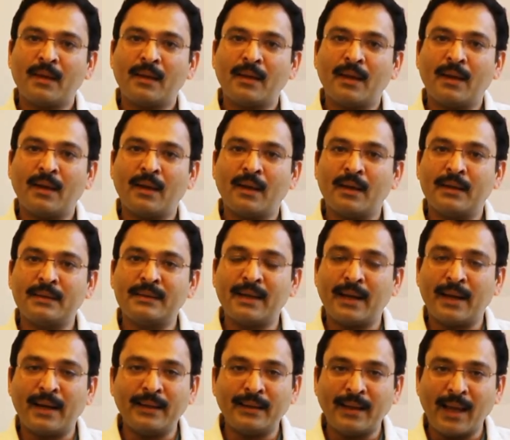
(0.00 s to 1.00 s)

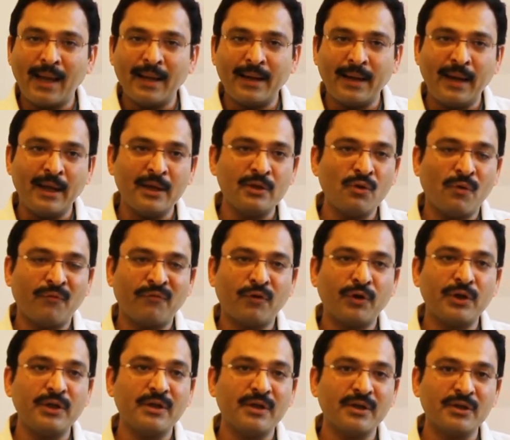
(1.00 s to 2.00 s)
their entire age or
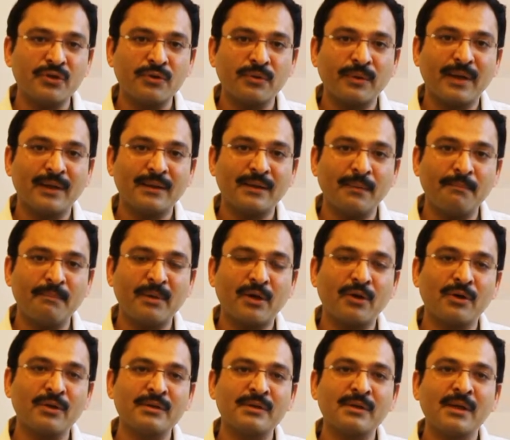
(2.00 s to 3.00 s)
for years together,
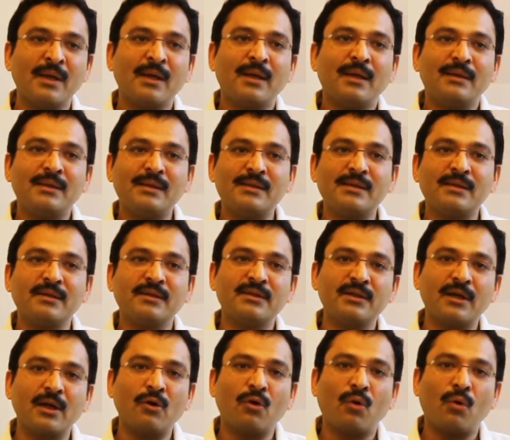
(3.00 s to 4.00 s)
because the
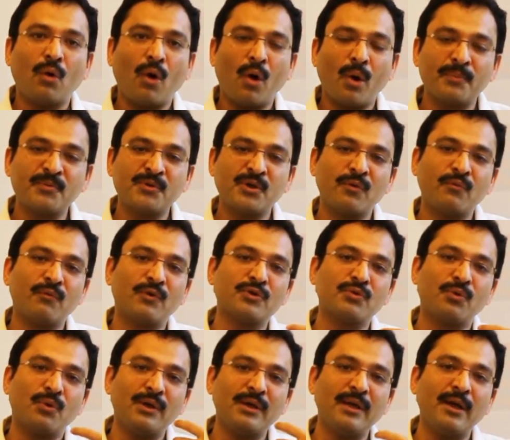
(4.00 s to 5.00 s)
surgical option was
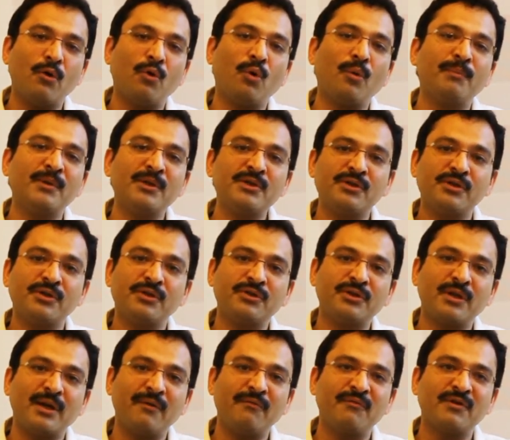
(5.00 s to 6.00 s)
only an open
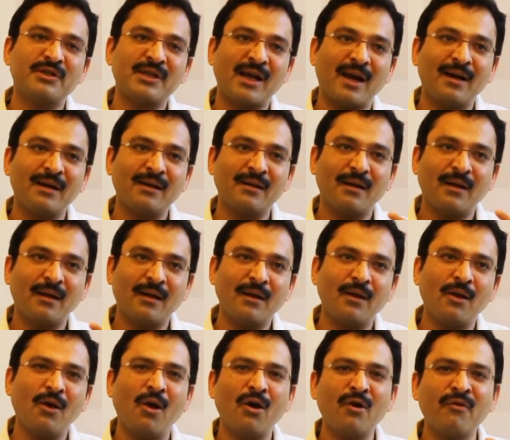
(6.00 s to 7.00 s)
surgery which had a
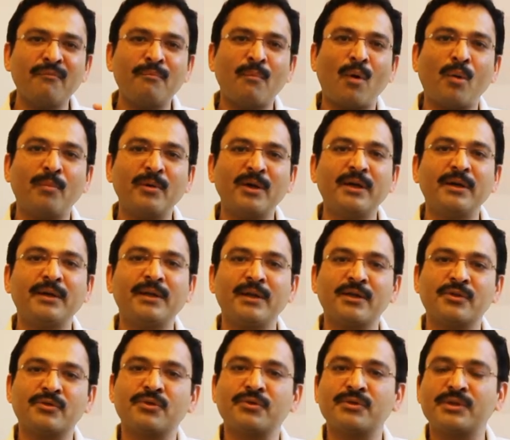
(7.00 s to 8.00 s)
lot of morbidity
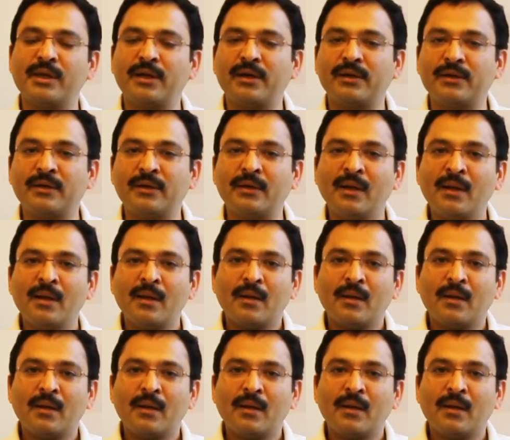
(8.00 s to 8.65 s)
associated.